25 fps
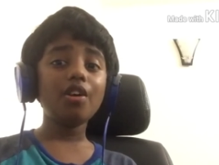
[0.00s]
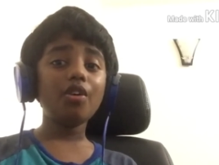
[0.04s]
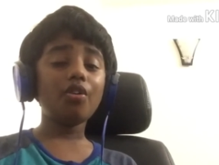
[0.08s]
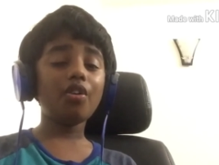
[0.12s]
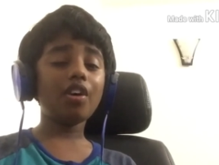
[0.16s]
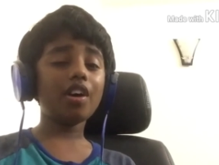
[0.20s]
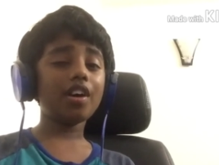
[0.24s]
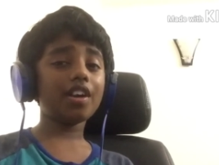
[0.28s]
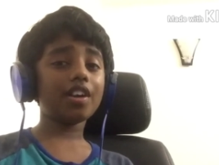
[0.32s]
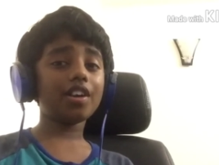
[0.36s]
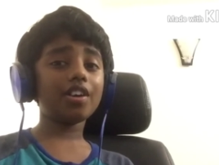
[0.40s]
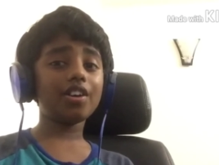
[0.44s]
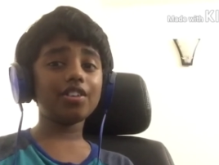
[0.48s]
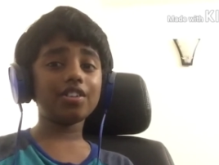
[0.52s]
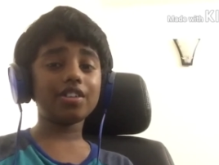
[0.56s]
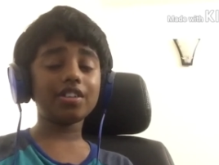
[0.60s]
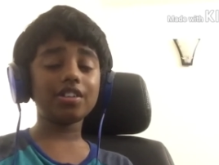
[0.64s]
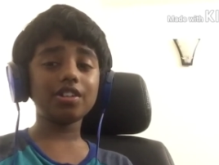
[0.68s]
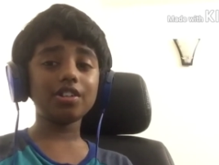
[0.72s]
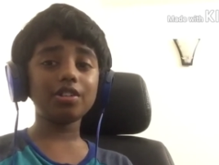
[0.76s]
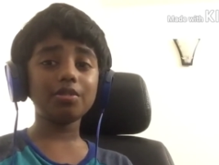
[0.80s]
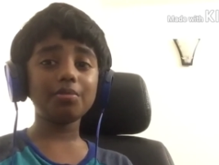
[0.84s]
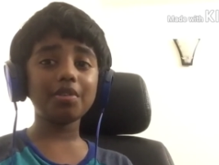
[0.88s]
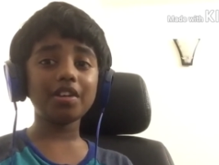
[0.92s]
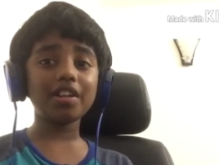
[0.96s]
Want to go
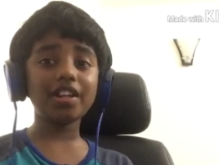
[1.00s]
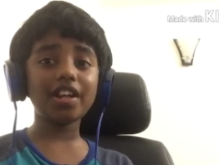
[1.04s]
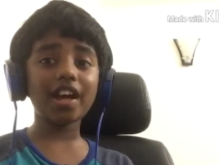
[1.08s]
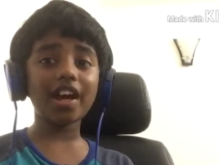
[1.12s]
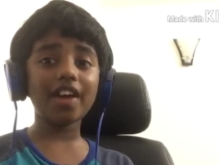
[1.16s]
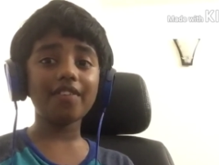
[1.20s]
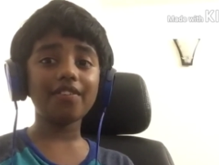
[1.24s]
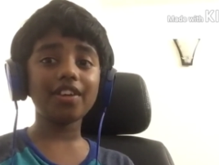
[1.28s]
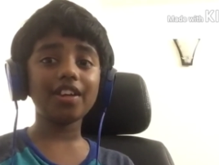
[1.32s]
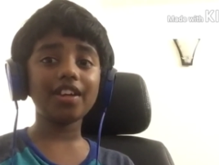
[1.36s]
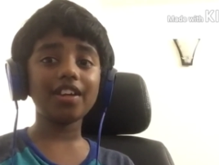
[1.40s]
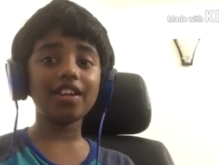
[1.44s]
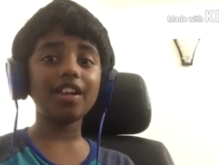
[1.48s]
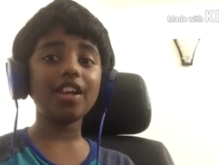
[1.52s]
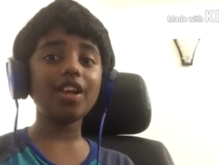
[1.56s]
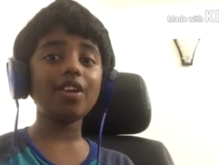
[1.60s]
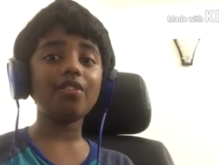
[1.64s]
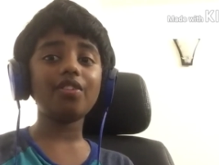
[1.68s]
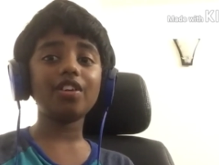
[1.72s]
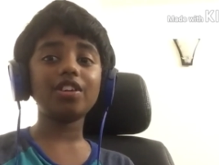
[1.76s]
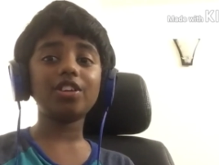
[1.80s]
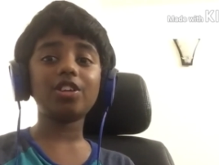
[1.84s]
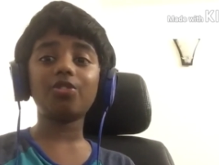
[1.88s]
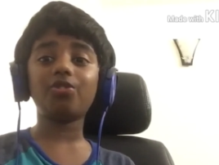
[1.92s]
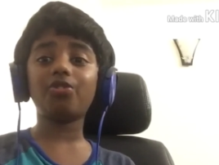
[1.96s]
scuba diving and
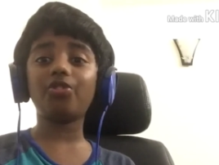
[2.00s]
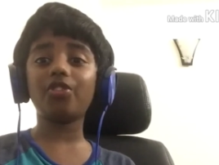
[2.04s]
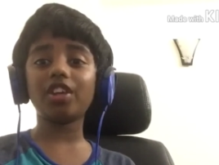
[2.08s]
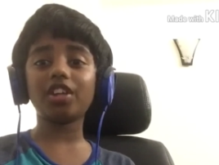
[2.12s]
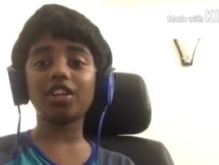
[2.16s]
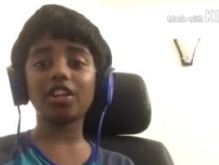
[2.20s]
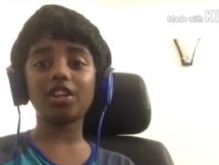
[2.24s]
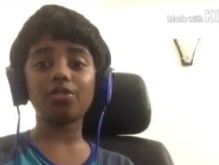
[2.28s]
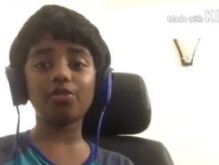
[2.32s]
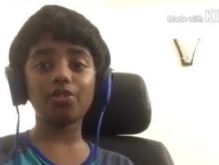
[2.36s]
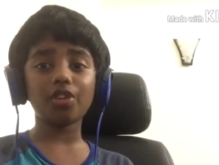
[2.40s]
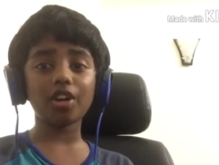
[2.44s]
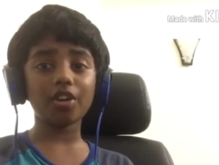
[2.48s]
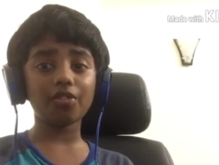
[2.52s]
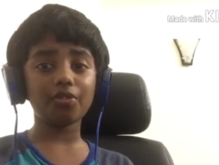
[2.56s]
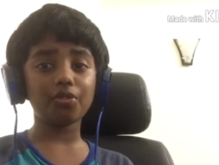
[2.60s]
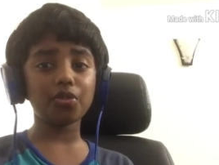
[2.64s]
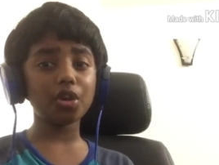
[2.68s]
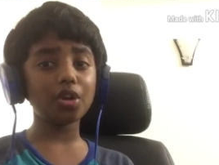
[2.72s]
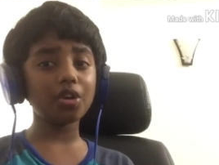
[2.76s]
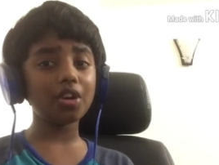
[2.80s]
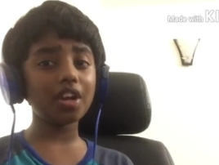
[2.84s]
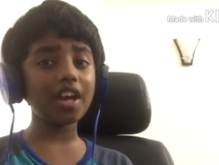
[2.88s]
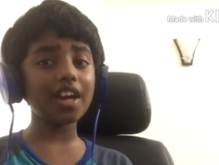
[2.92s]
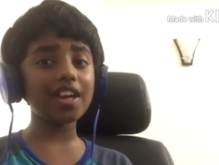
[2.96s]
live with the fishes for a
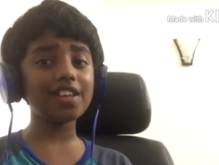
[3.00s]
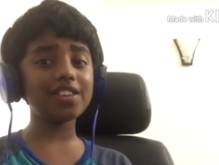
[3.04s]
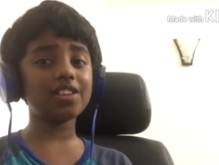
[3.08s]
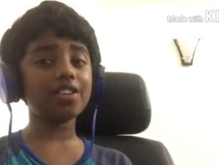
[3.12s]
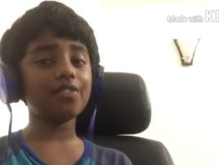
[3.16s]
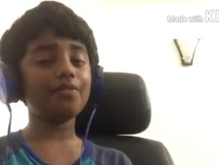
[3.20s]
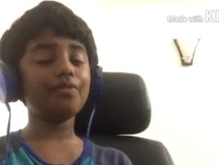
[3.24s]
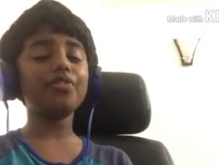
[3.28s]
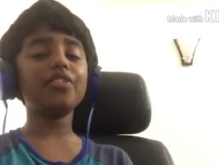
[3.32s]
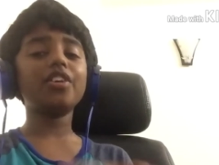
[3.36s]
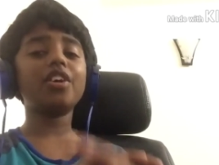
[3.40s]
few days?